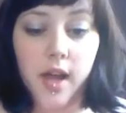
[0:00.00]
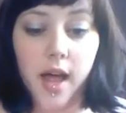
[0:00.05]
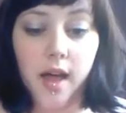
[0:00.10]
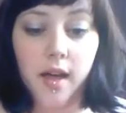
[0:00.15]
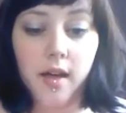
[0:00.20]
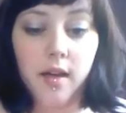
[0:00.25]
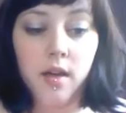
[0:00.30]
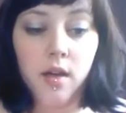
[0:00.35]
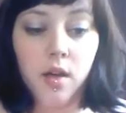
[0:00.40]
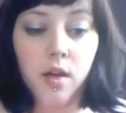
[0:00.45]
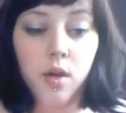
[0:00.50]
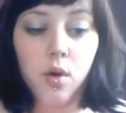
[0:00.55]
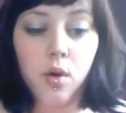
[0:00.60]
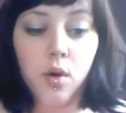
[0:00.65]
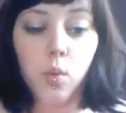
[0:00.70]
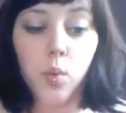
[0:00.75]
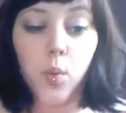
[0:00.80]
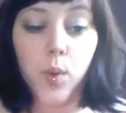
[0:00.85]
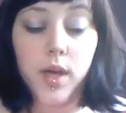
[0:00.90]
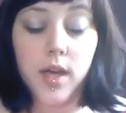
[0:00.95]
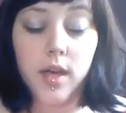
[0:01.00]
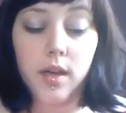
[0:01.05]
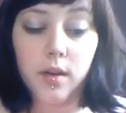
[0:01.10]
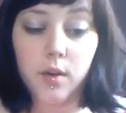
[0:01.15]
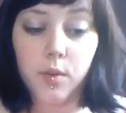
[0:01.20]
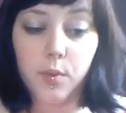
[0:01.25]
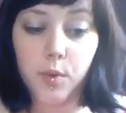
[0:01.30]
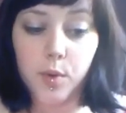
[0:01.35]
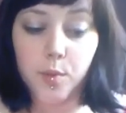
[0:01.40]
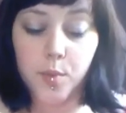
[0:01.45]
I,
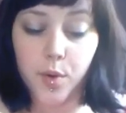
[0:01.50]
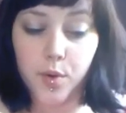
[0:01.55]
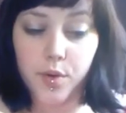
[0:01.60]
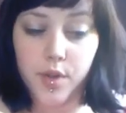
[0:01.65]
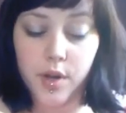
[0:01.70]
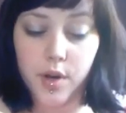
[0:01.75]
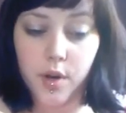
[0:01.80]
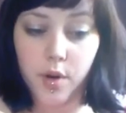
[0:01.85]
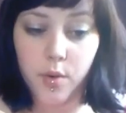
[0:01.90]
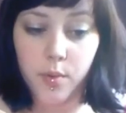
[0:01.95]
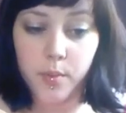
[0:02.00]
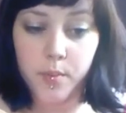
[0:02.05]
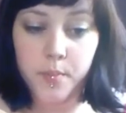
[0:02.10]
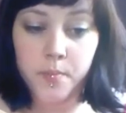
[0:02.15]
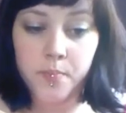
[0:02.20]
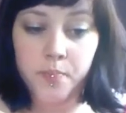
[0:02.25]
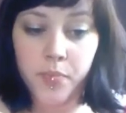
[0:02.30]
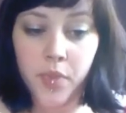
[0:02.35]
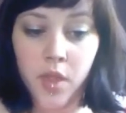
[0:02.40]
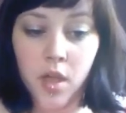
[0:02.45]
we were both at home,